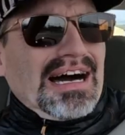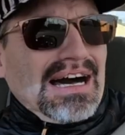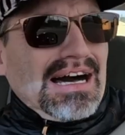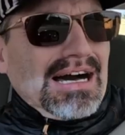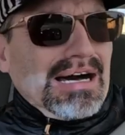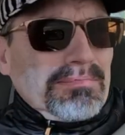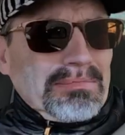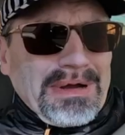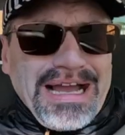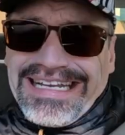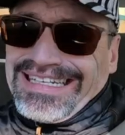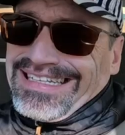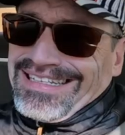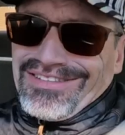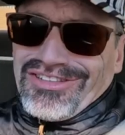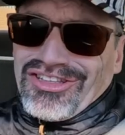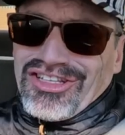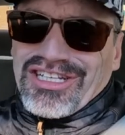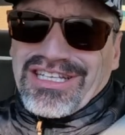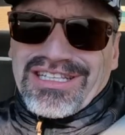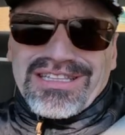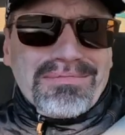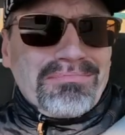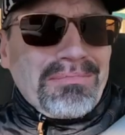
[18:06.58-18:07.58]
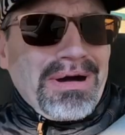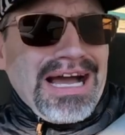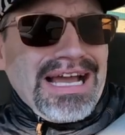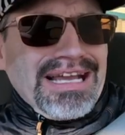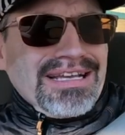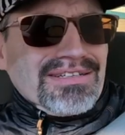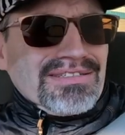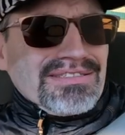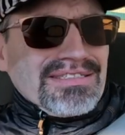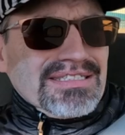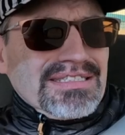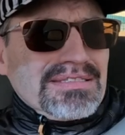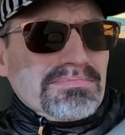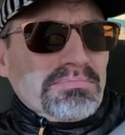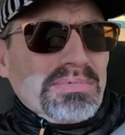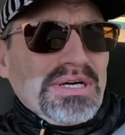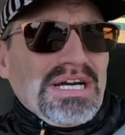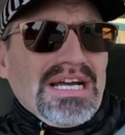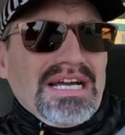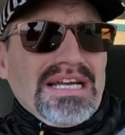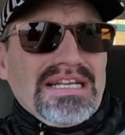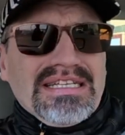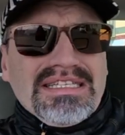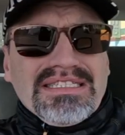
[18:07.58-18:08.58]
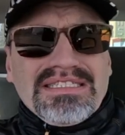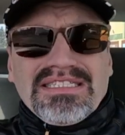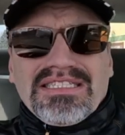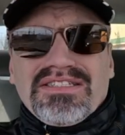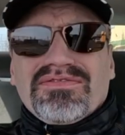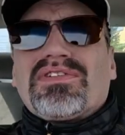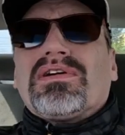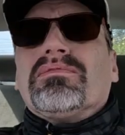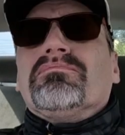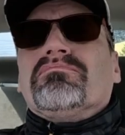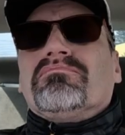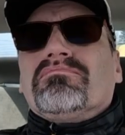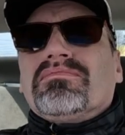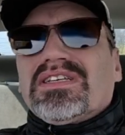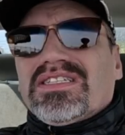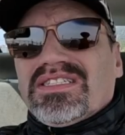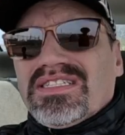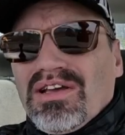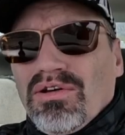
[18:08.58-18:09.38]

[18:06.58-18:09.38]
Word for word: Um, I didn't look at the miles, but it's from the